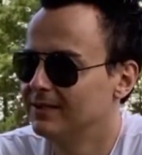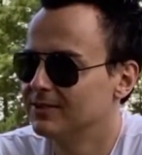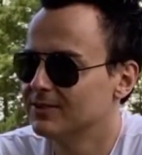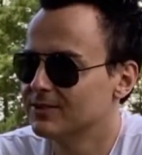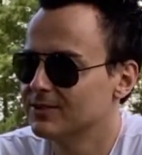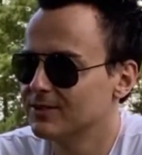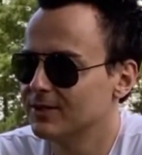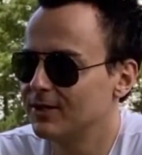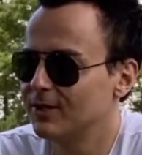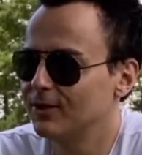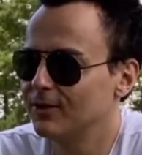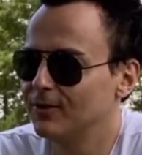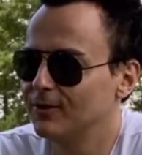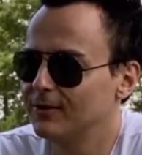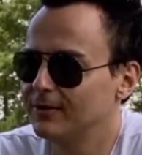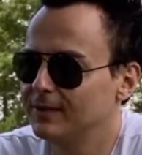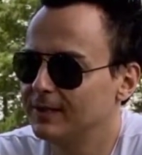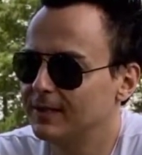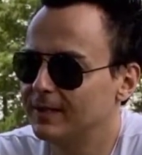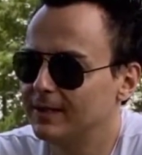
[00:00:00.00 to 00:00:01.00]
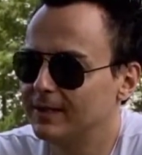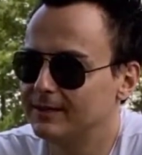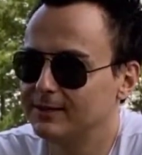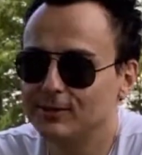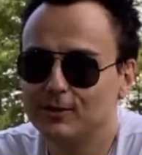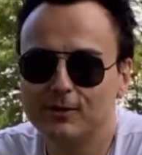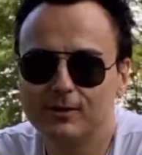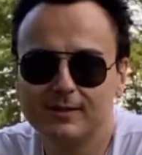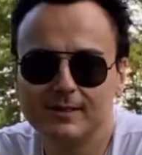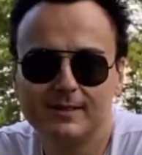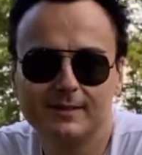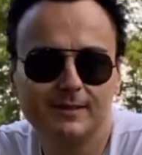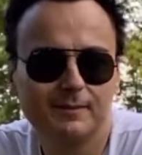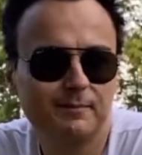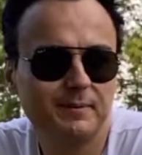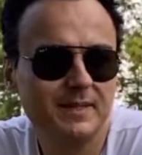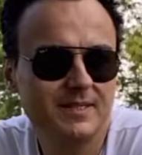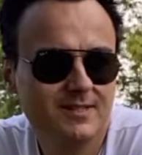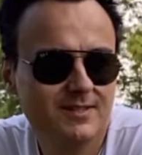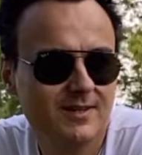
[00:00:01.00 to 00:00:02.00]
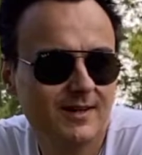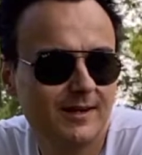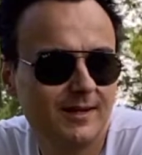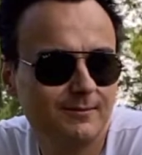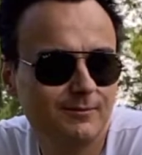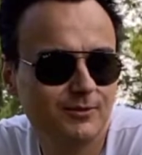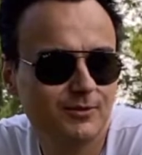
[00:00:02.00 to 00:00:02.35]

So uh, the only the best time